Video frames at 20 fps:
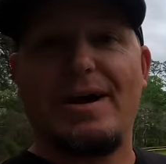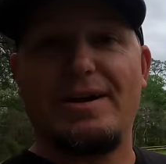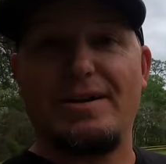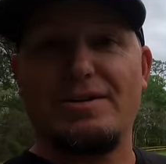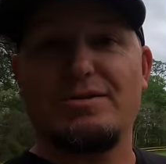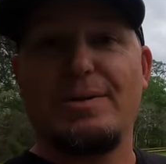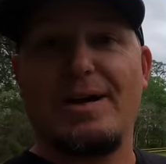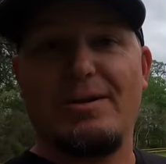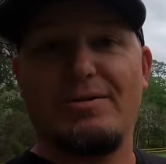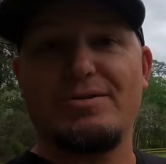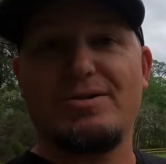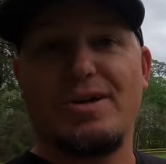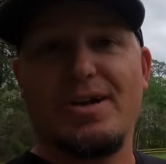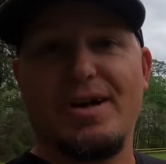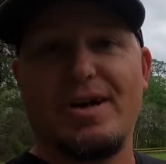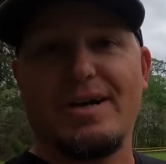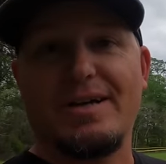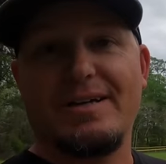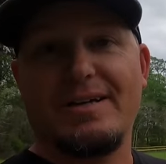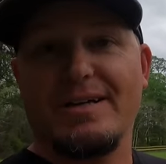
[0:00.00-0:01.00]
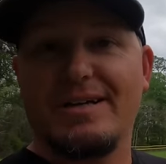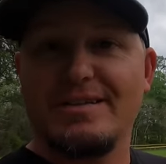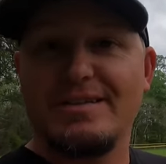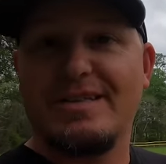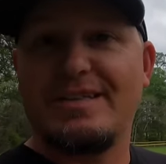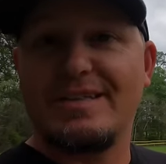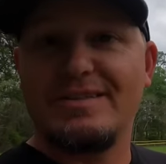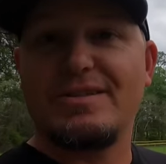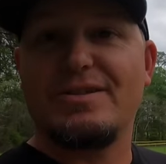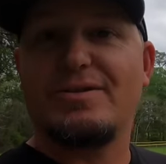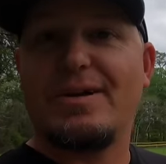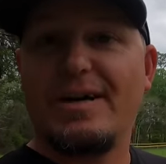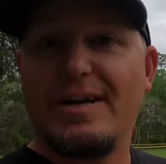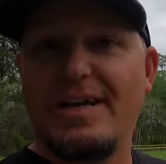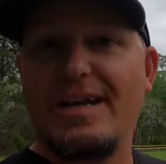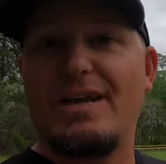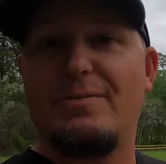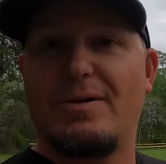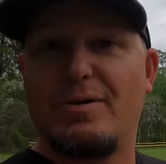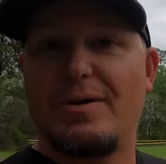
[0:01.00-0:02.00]
why I use my own truck, because it doesn't try to
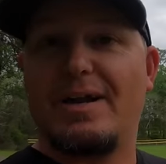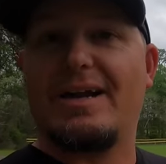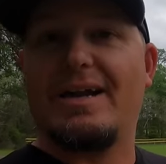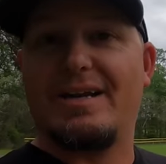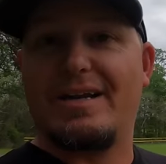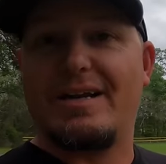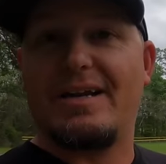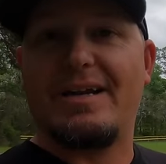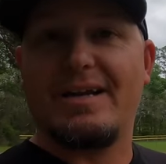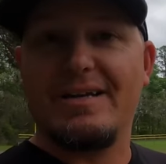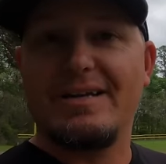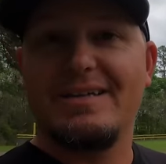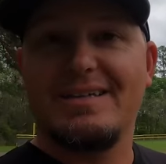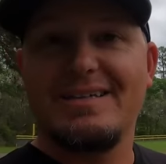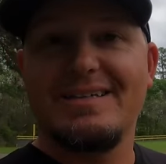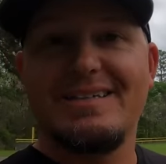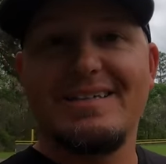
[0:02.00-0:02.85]
eat me when I get in it.